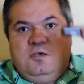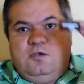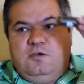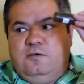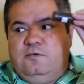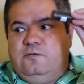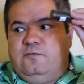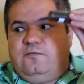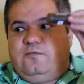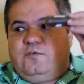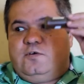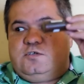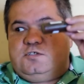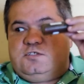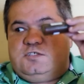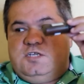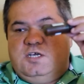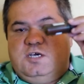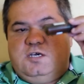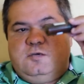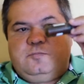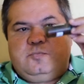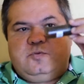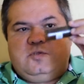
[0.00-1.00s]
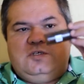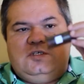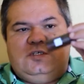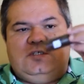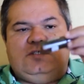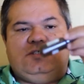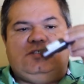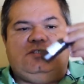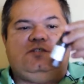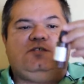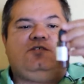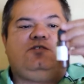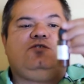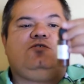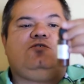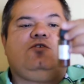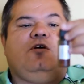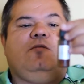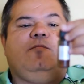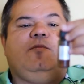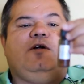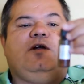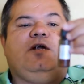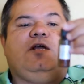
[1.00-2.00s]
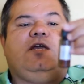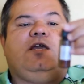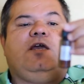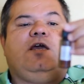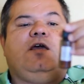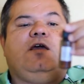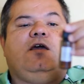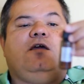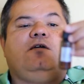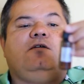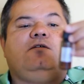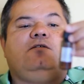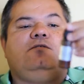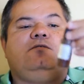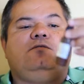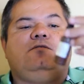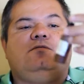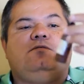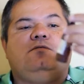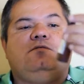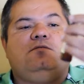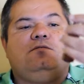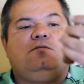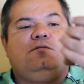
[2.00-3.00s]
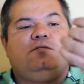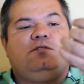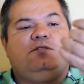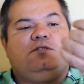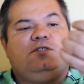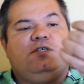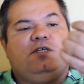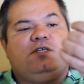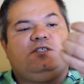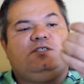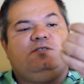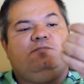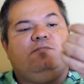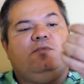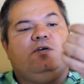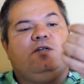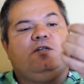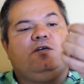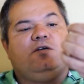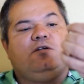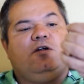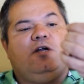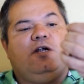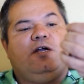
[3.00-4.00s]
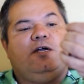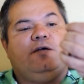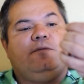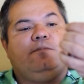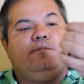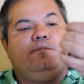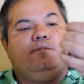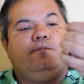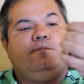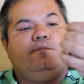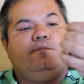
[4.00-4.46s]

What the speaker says: First up is Strawberry Cake, 6 milligram.